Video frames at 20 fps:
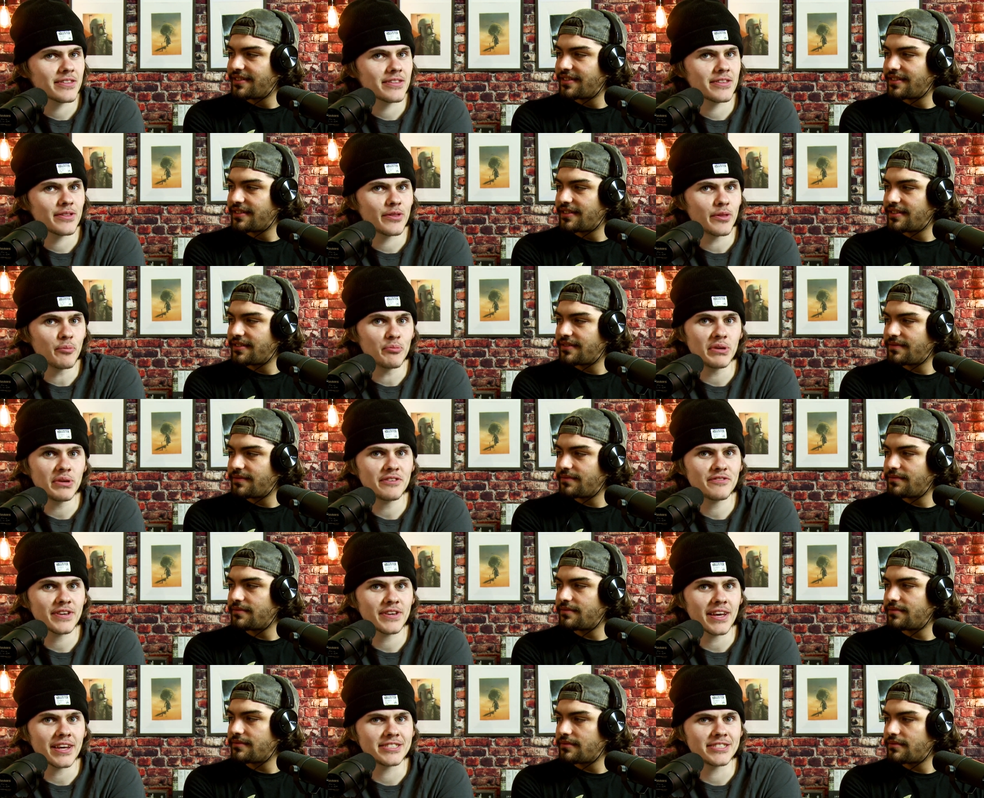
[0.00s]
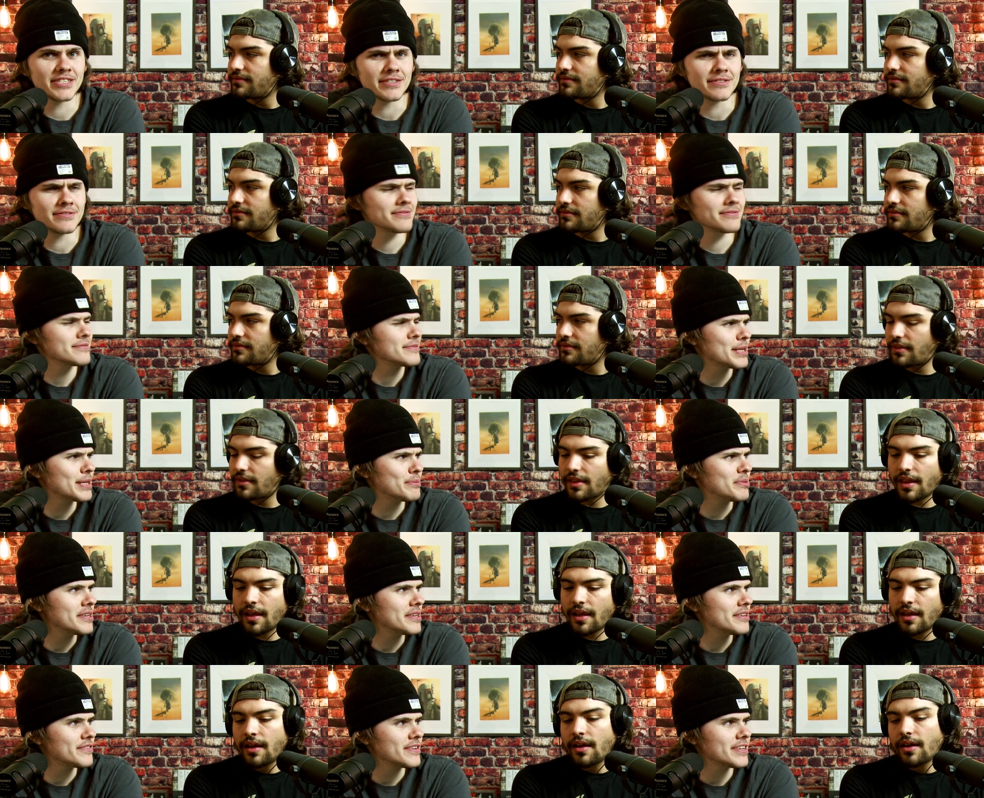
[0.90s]
Speaker 1: the beef kitchen. The
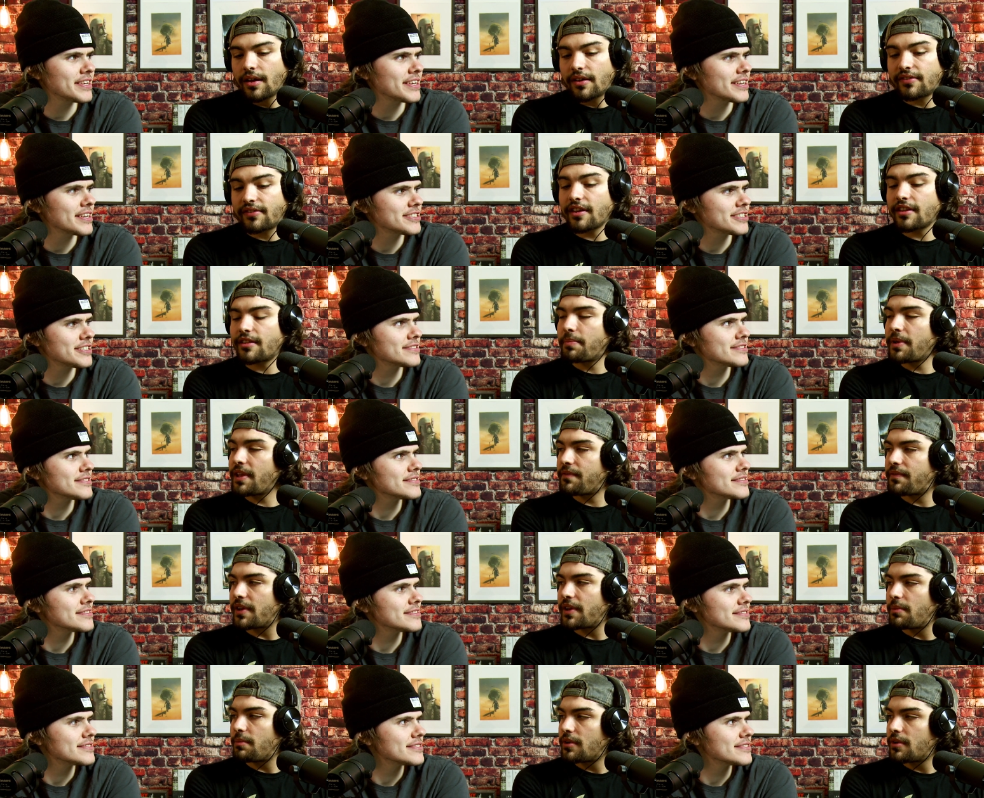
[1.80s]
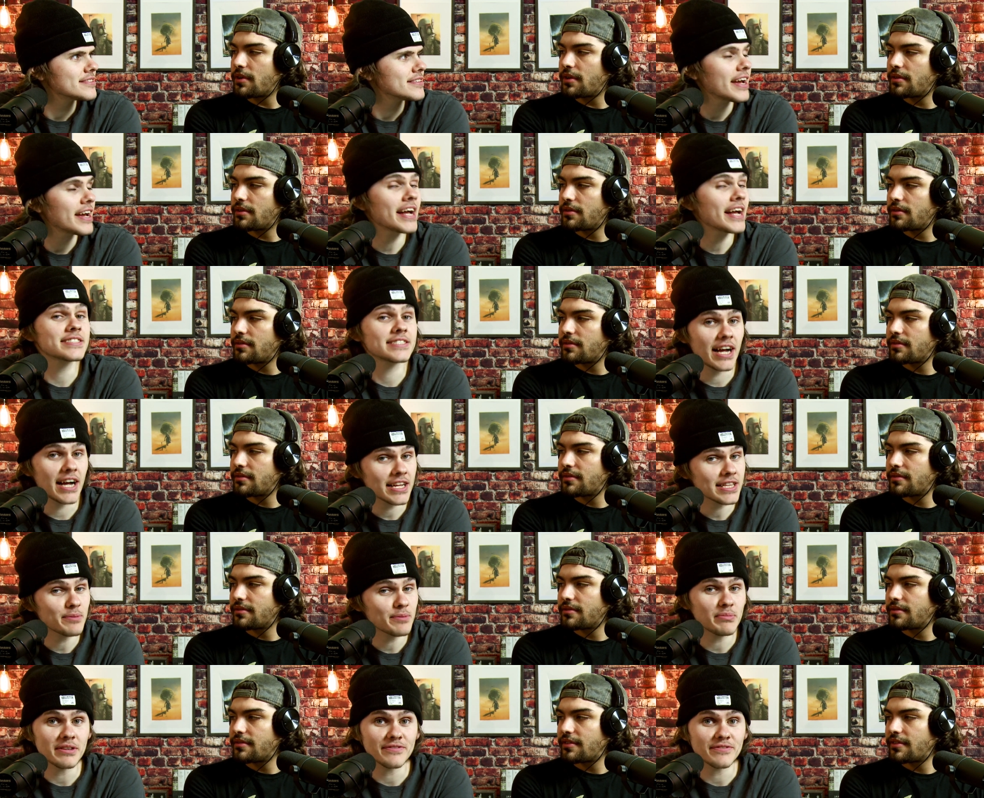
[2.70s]
beefy kitchen. It's not the beef anymore. It's not
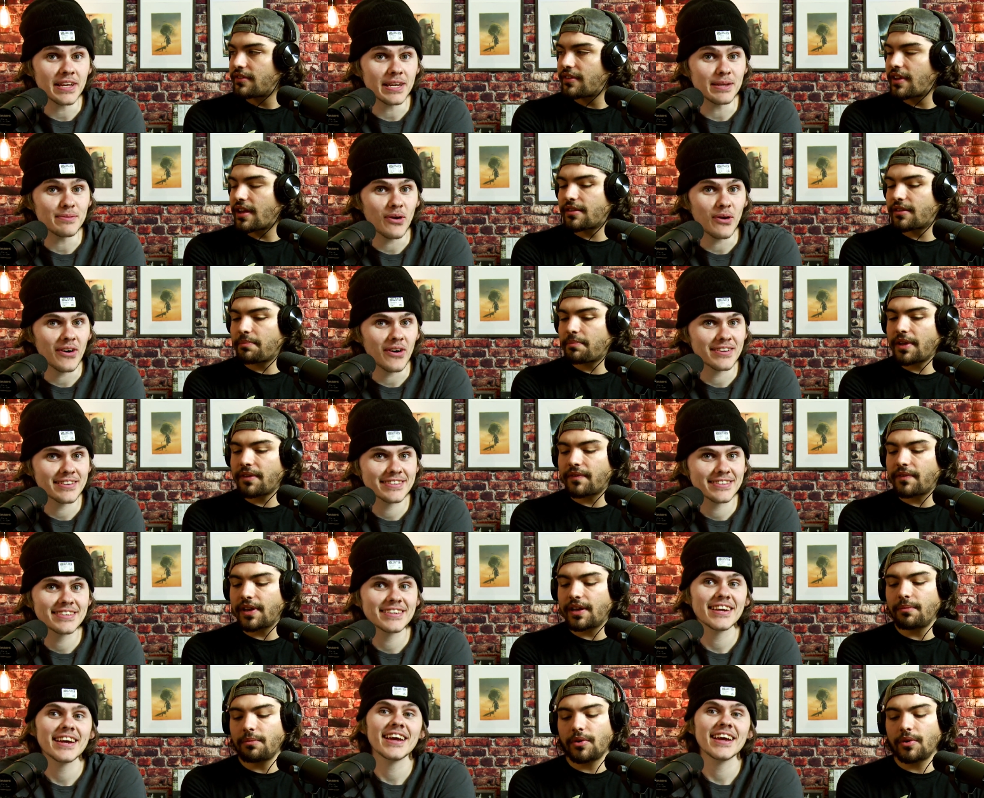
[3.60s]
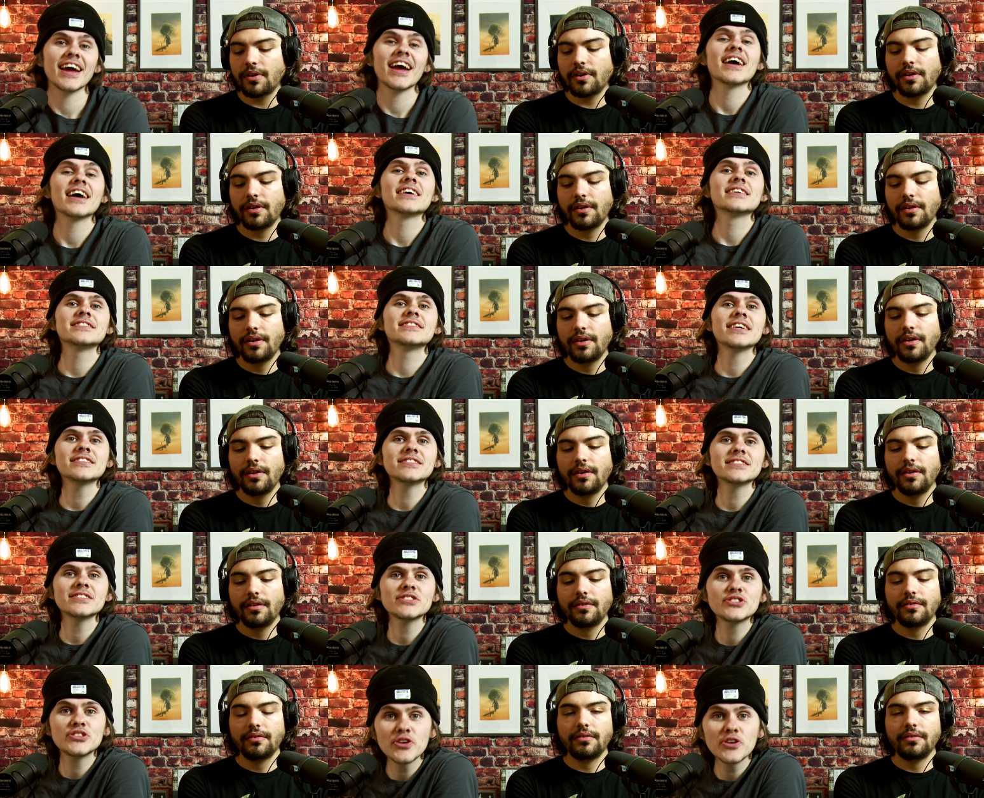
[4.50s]
the beef anymore. Not the beef anymore.
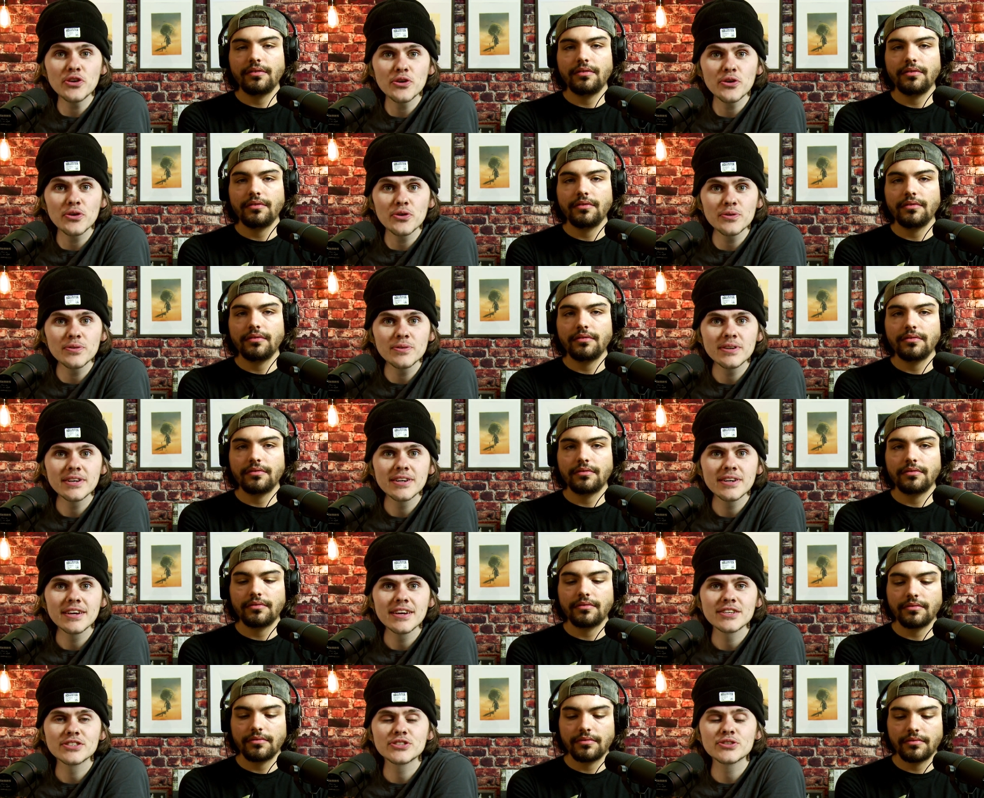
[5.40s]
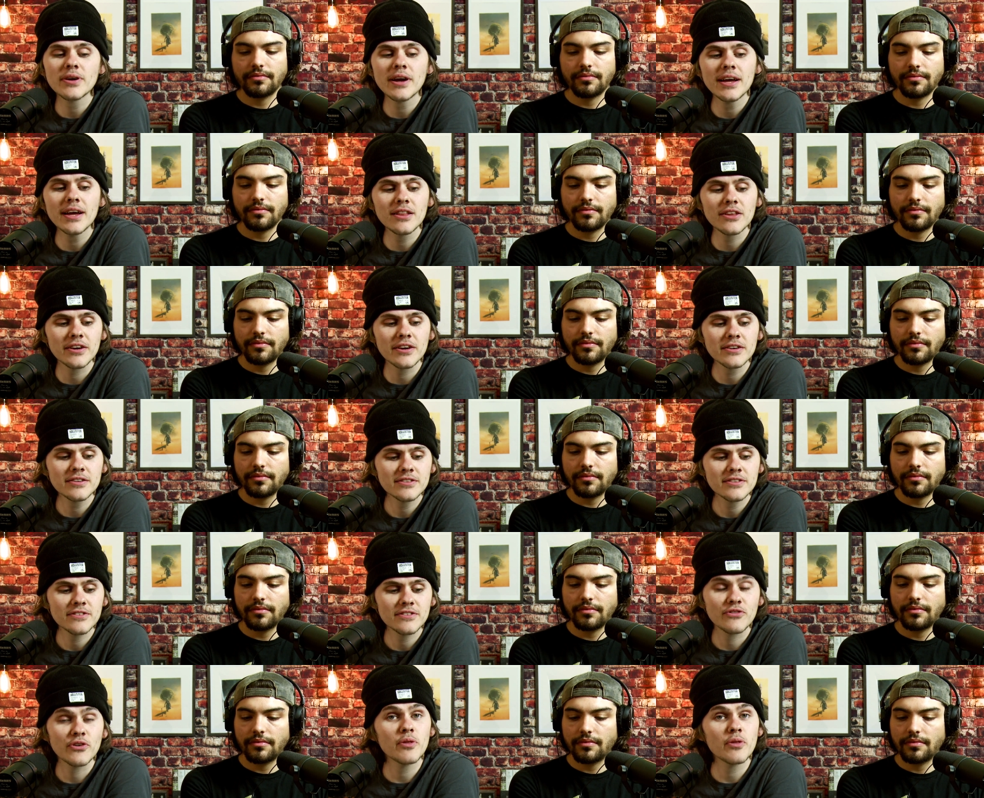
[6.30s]
Season 2 trailer
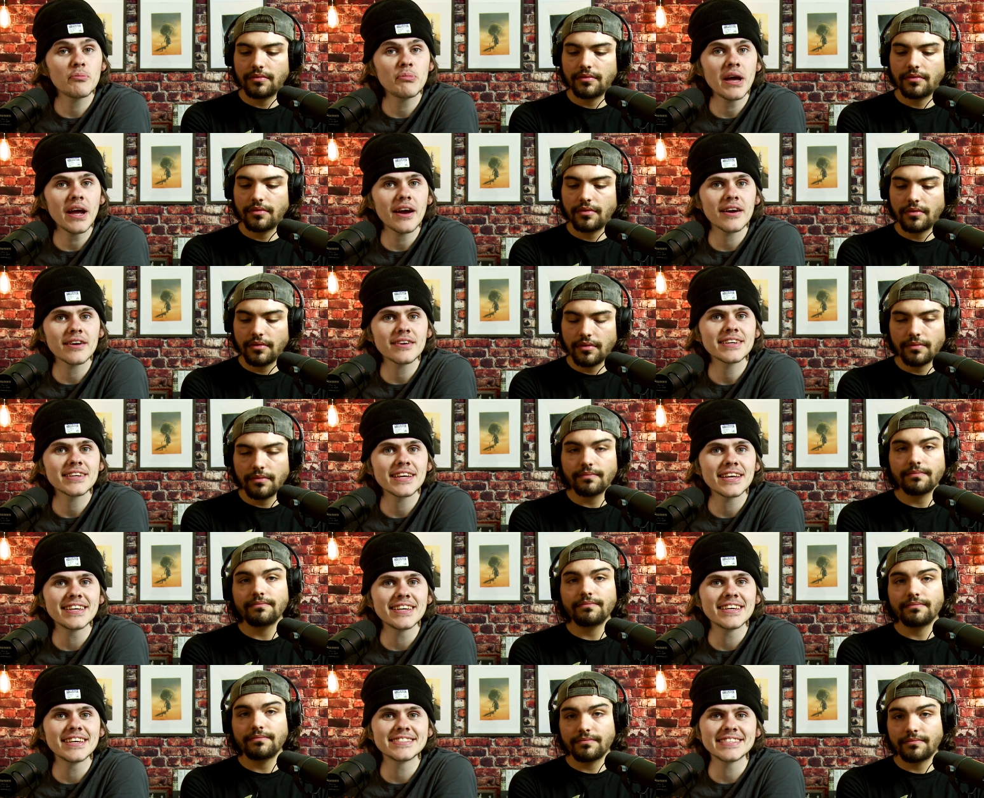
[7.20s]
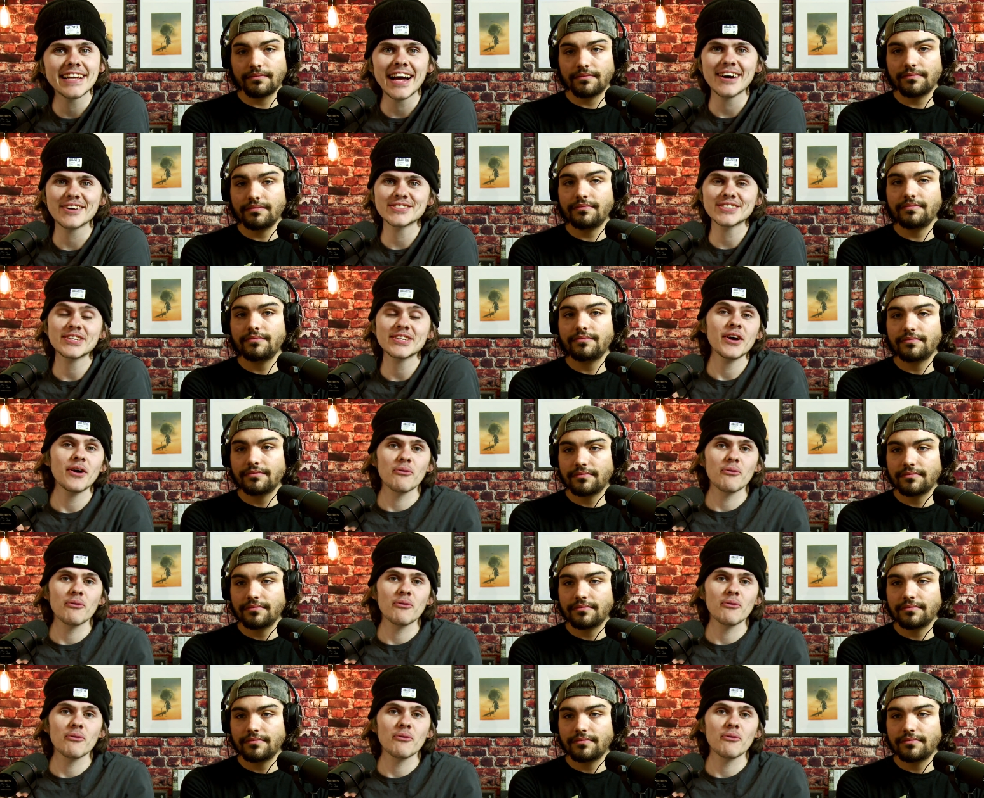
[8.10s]
for The Bear is mm-hmm. out.